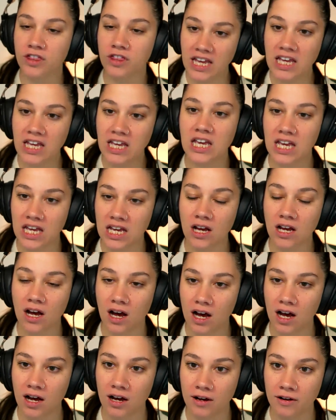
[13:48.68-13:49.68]
thinking
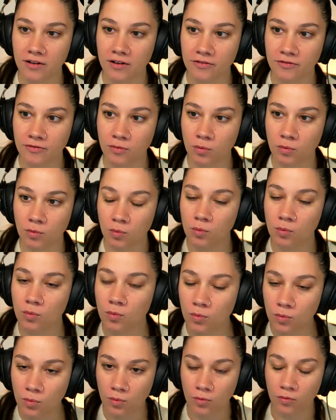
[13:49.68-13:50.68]
of
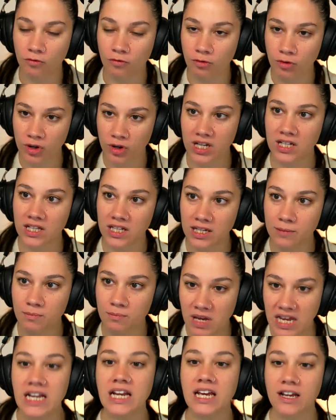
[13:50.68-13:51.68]
really
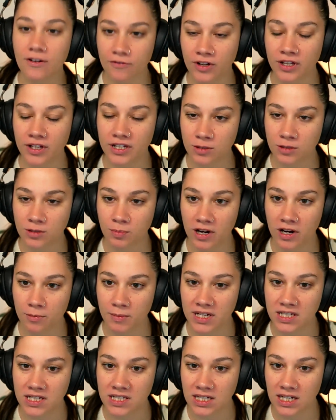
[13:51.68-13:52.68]
meaningful
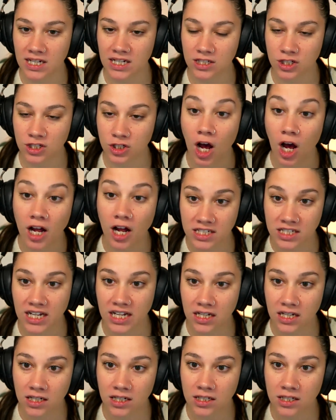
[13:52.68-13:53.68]
experiments is
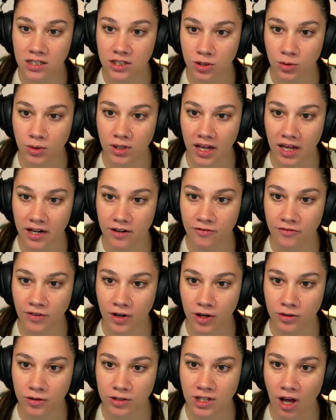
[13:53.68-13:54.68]
daunting to a lot of
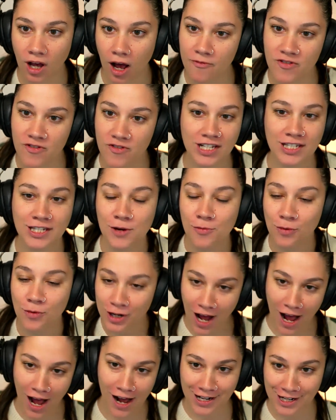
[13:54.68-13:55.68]
folks. Obviously, we're
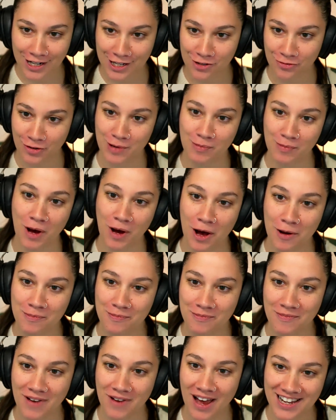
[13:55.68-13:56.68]
not going to dream up
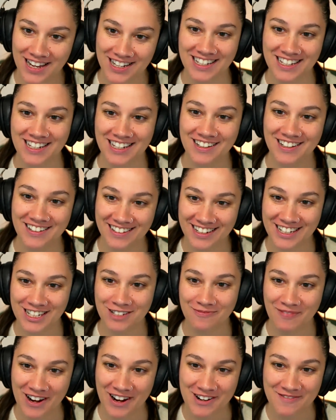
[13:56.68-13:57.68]
ideal
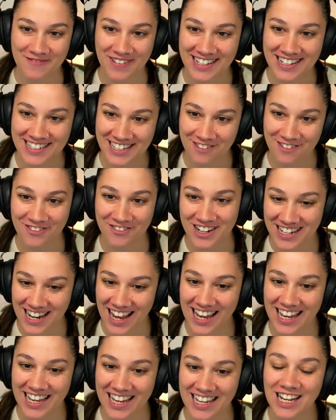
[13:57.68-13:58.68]
experiments every
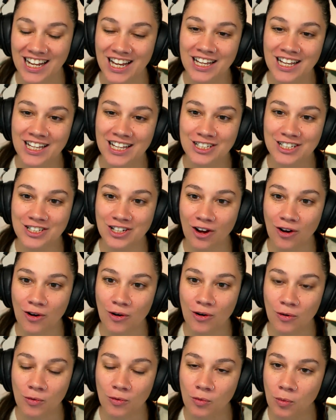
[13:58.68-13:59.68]
night. So,